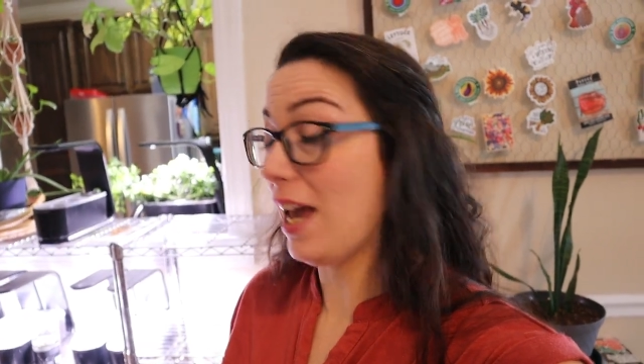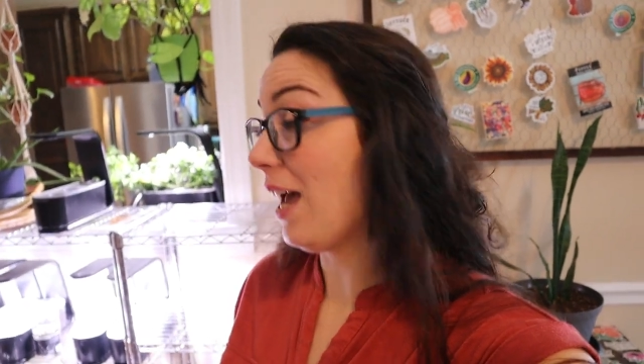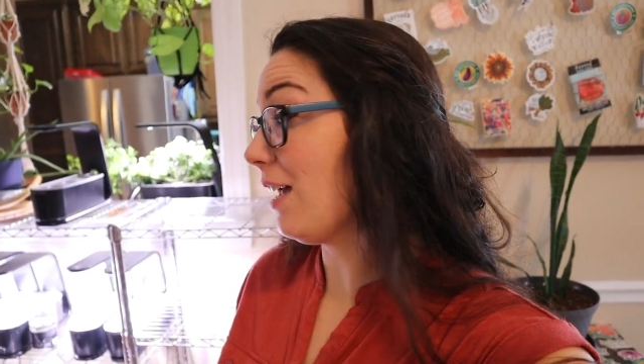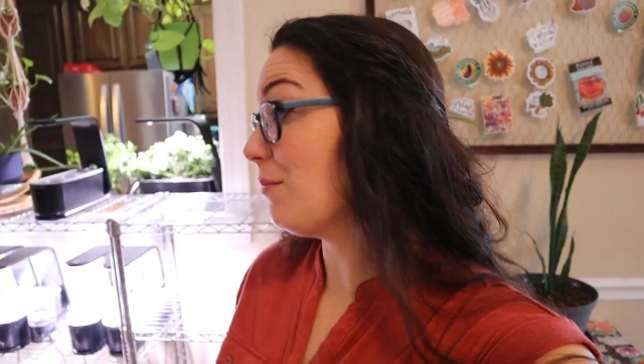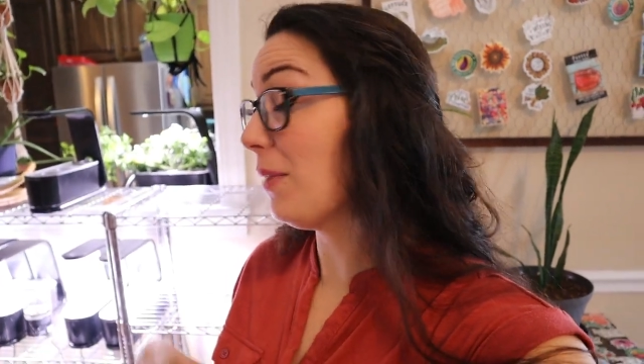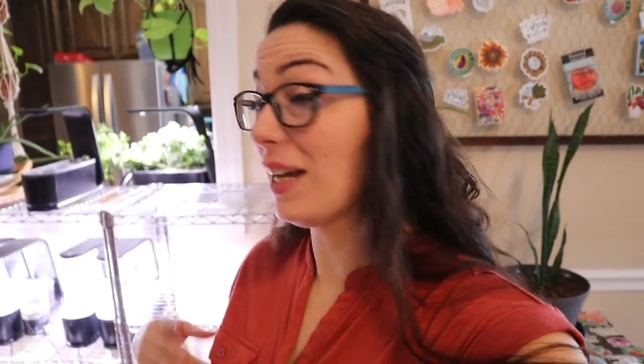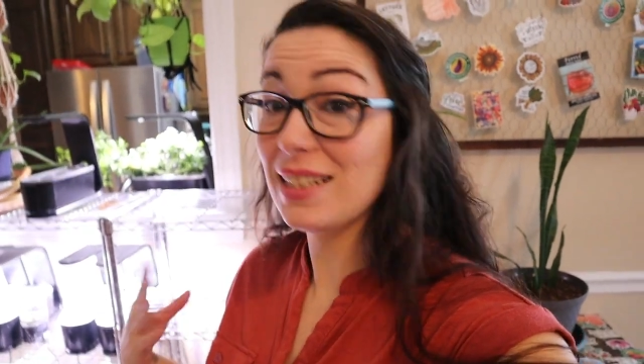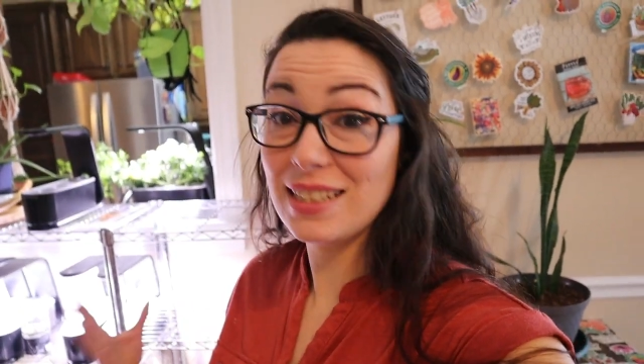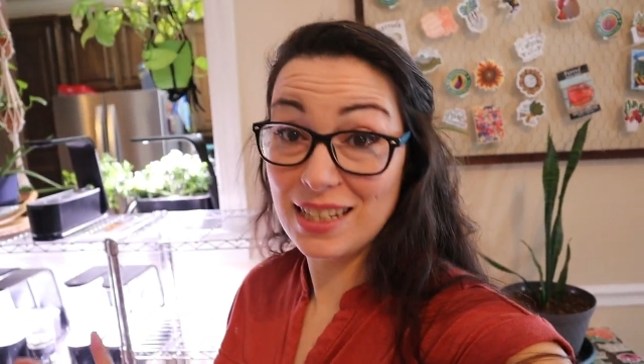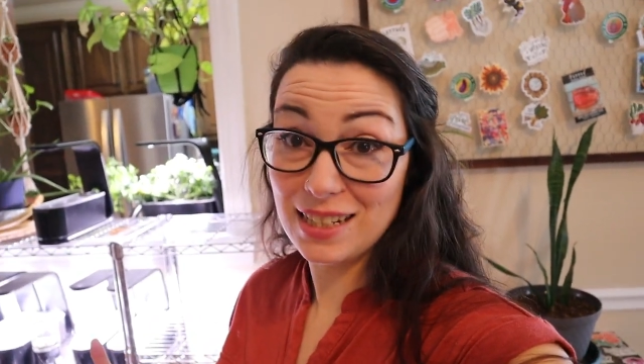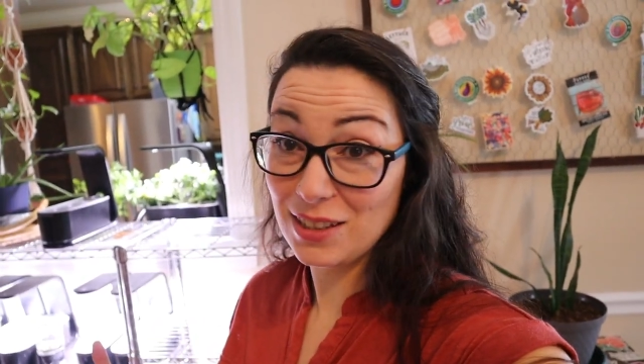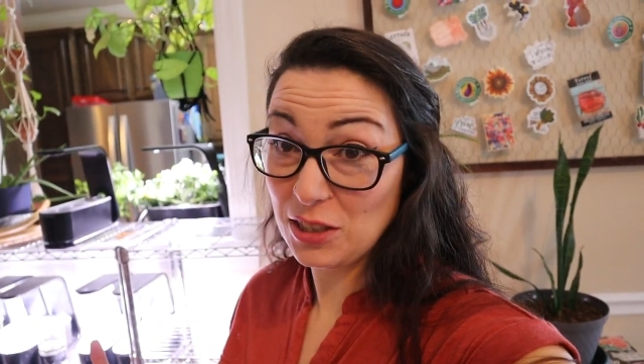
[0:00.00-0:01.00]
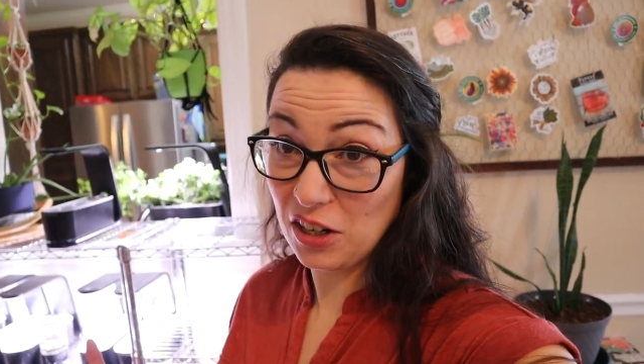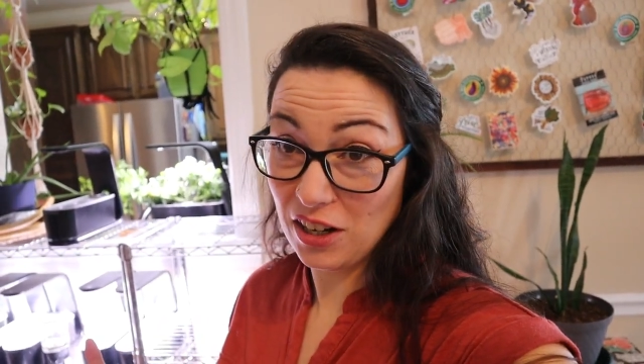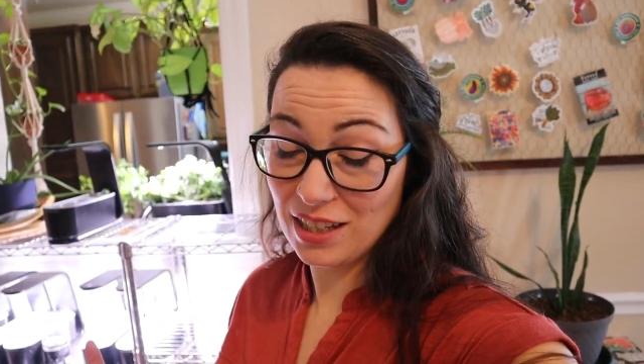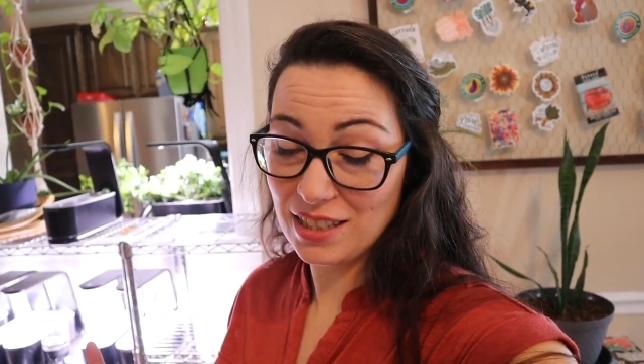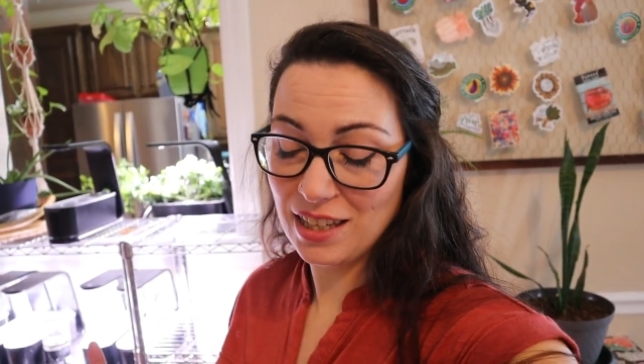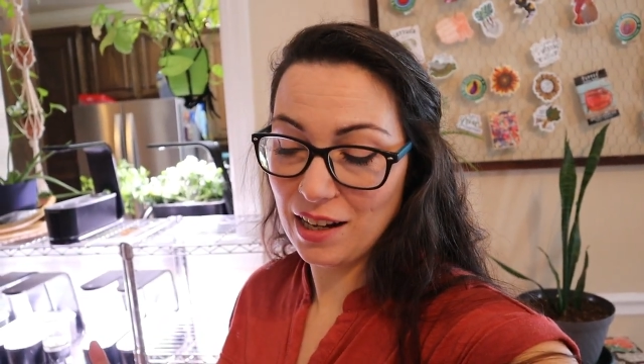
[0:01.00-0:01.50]
at my seed
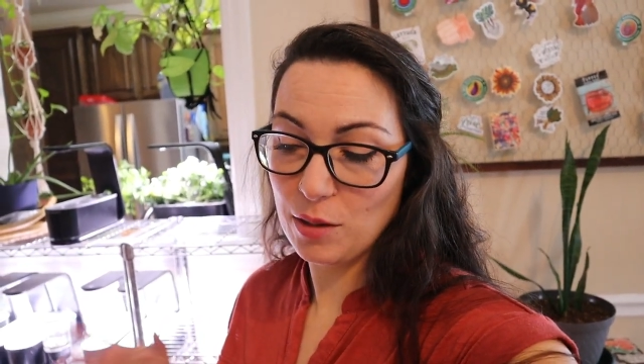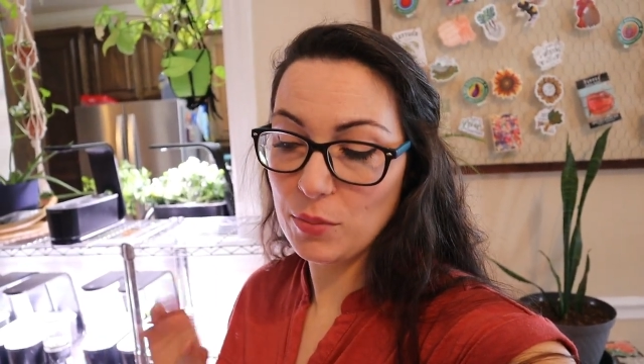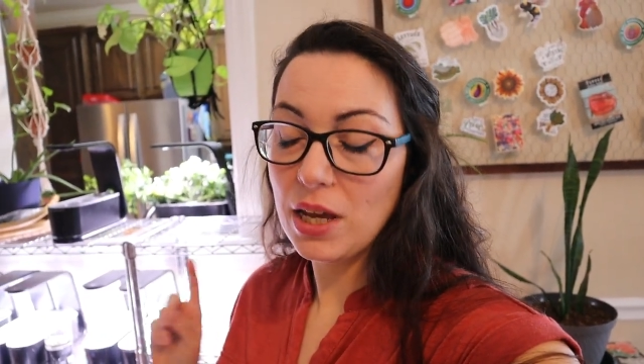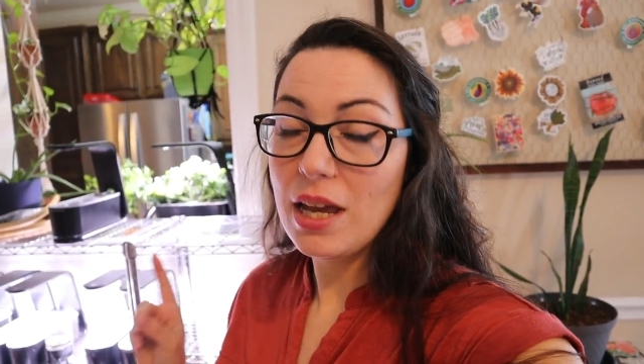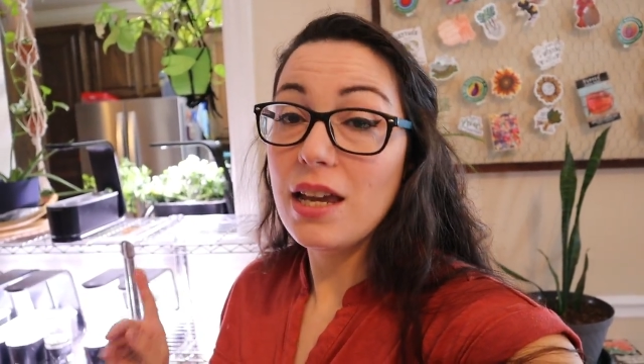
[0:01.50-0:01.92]
starting setup.